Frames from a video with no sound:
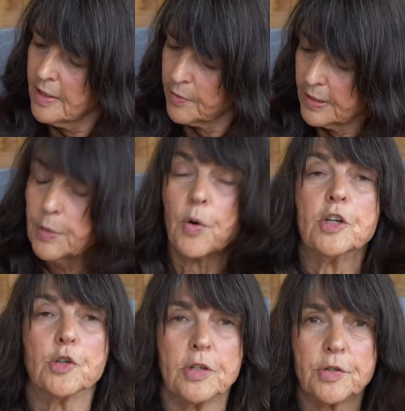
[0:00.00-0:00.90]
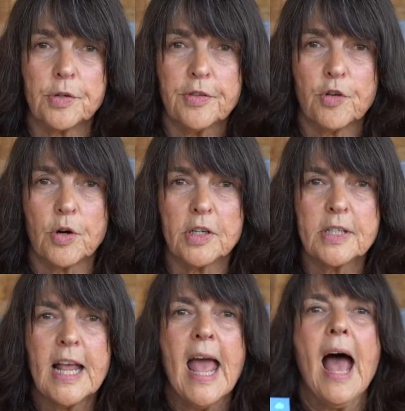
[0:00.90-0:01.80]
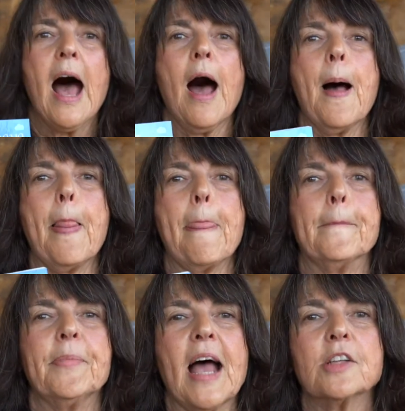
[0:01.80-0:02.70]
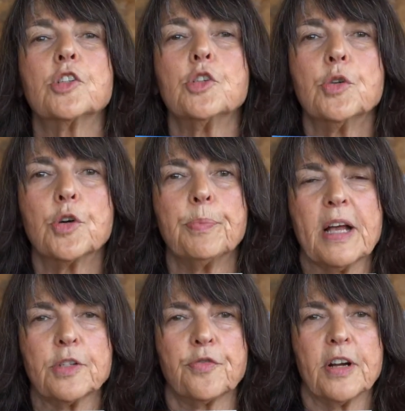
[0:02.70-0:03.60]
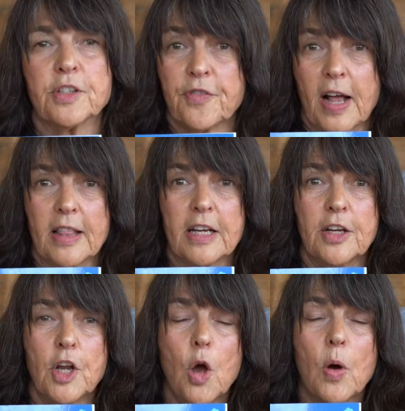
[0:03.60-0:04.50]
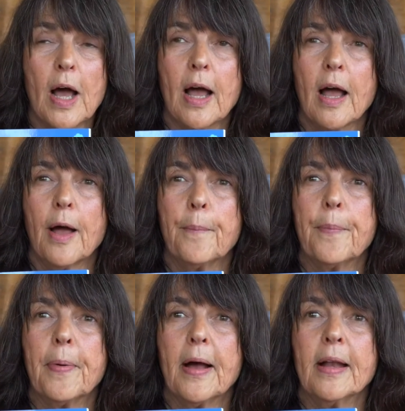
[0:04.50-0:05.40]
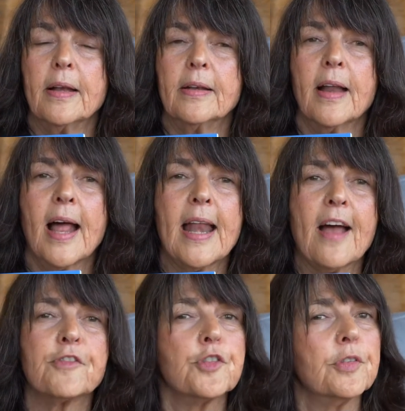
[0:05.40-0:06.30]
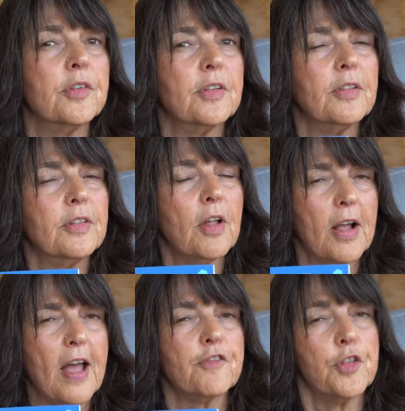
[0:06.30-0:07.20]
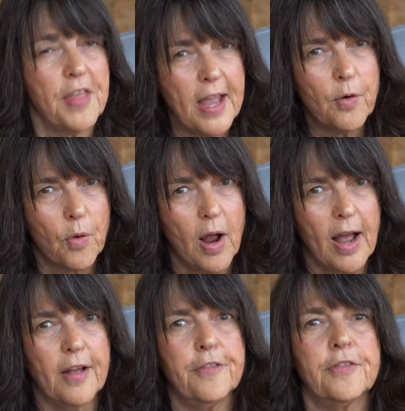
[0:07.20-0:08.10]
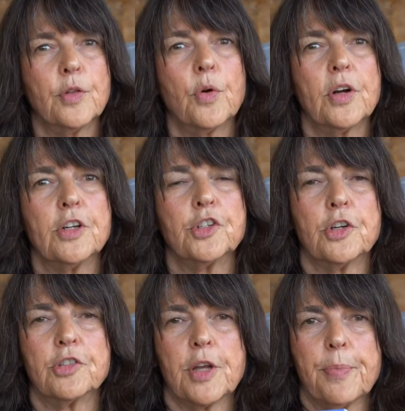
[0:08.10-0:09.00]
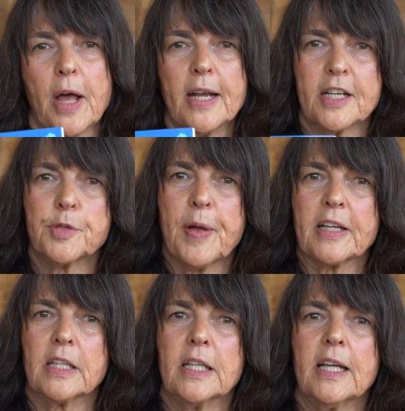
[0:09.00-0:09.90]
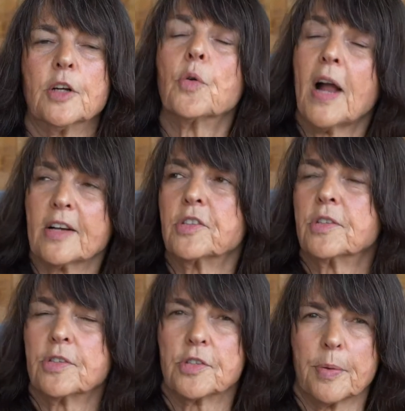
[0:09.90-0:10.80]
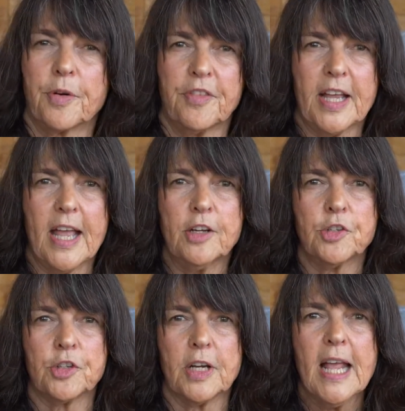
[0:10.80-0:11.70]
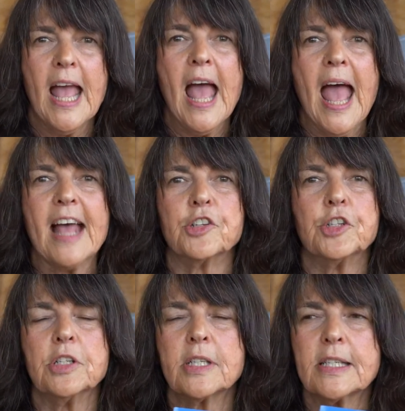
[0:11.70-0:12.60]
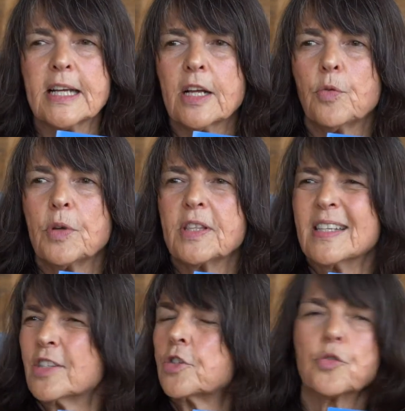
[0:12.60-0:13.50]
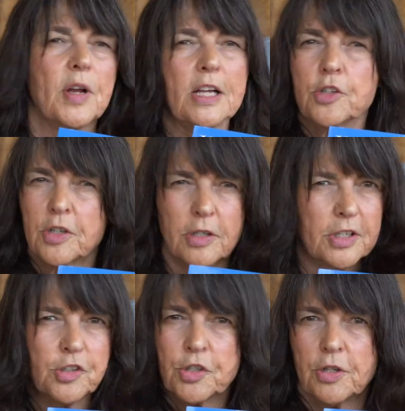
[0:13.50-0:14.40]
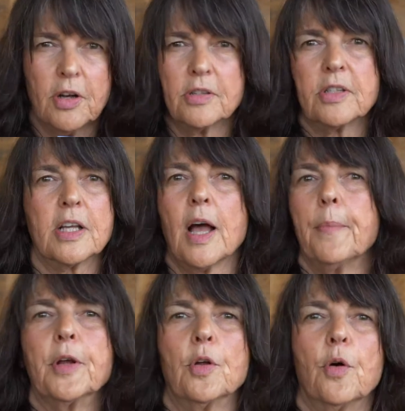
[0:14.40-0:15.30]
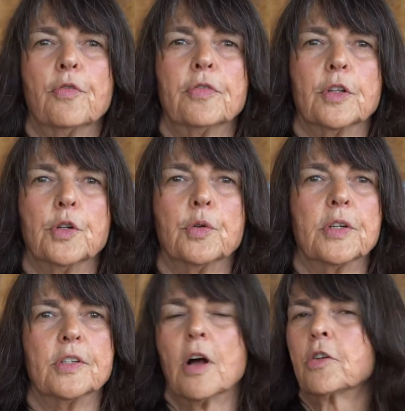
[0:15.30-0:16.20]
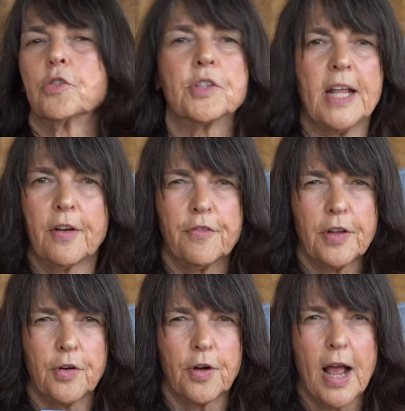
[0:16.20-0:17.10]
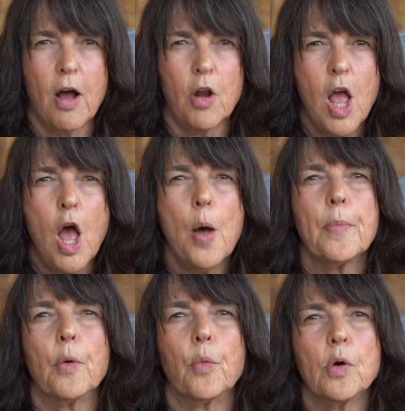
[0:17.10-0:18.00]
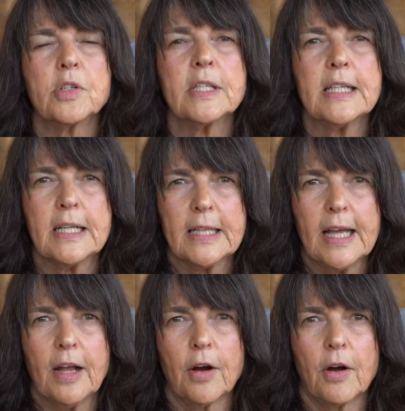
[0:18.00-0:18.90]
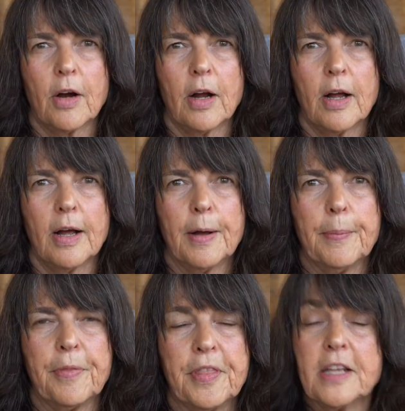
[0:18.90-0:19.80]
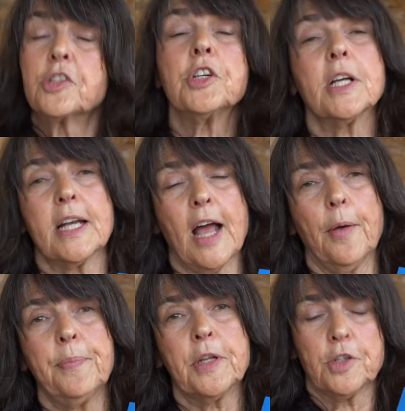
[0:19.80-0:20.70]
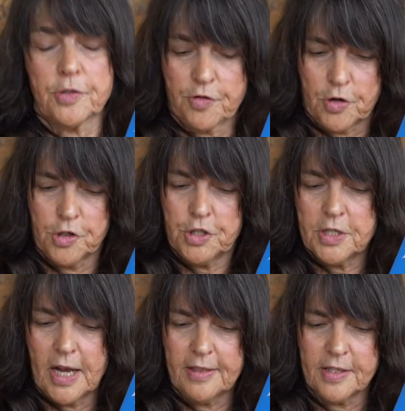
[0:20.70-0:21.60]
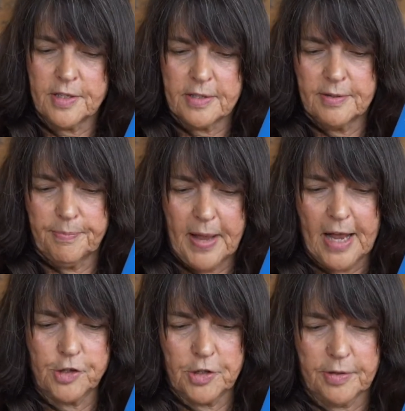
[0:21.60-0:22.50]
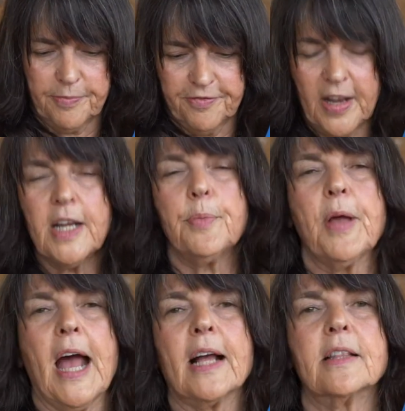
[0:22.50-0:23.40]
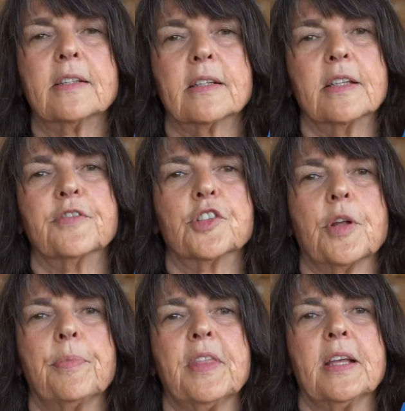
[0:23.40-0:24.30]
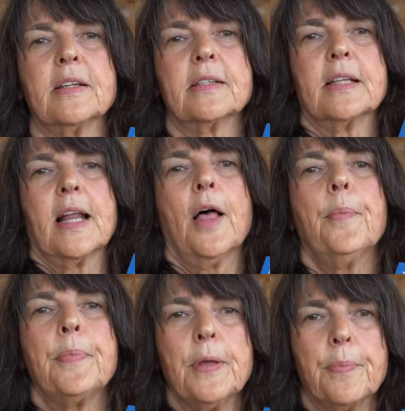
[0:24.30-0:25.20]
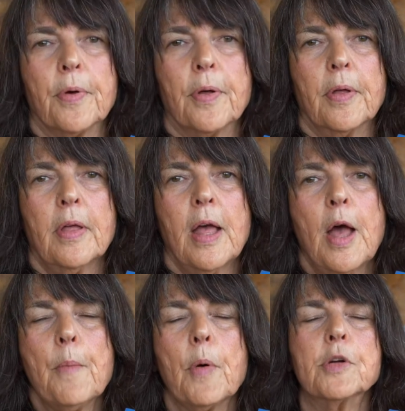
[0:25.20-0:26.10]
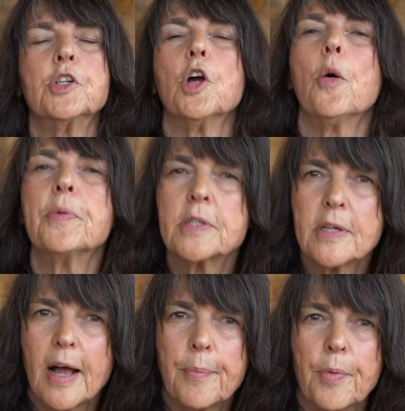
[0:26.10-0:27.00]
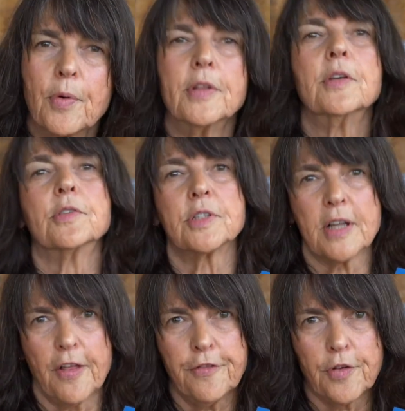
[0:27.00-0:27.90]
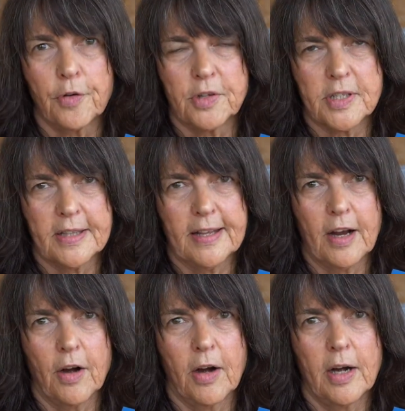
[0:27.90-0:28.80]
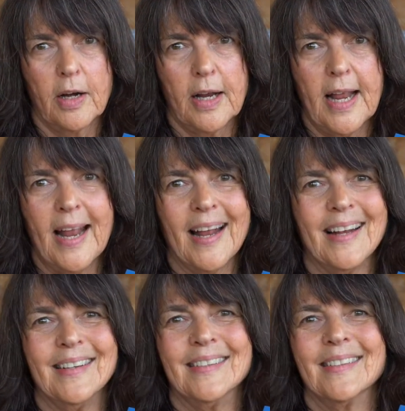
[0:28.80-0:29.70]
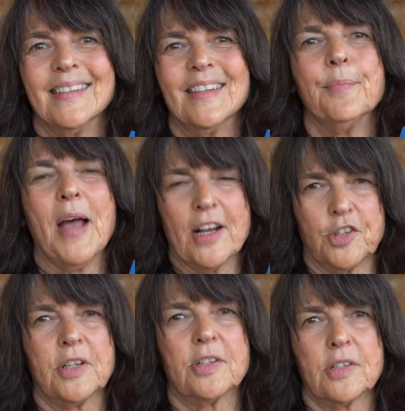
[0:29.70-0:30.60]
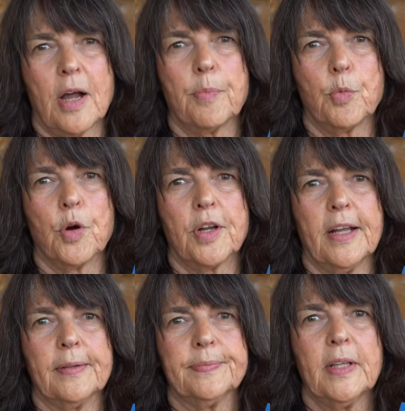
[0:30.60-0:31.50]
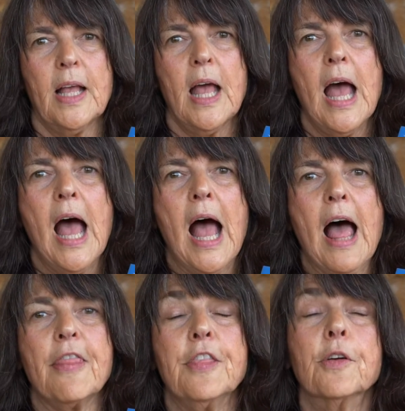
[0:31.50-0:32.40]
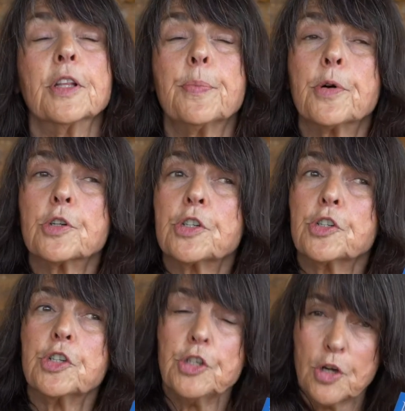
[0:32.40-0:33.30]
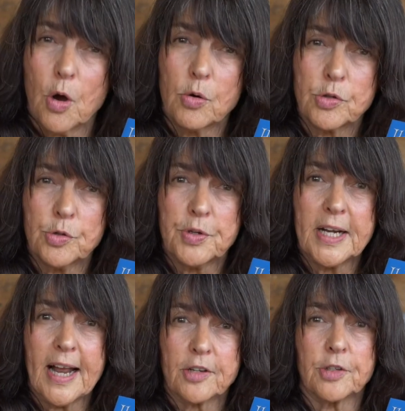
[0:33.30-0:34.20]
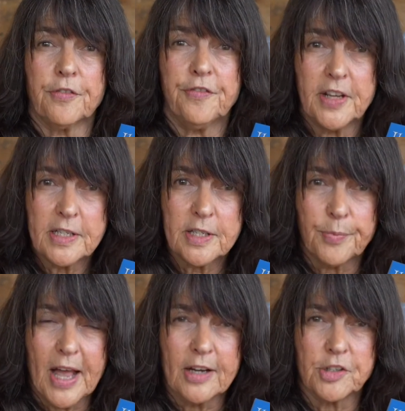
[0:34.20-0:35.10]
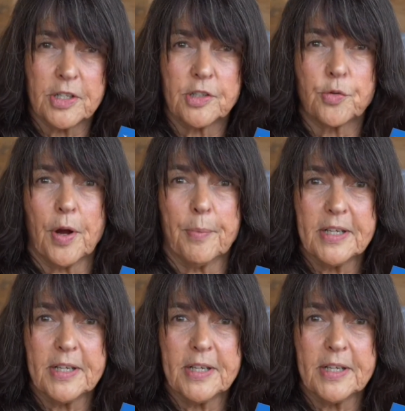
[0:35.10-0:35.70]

Leroy joins her, of course, as do her best friends Violet and Noah, but not long after they arrive, Florida shows up unexpectedly and crashes their summer vacation. And she's sick with this strange illness she calls the come and go flu, and doctors can't figure it out. But Rosalie Claire thinks she can help because, of course, she's got this magic fanny pack that delivers up things that help people. But when she opens it up, only her cell phone is in there. and the magic has stopped working. The only person she knows who can actually fix the magic is Grandma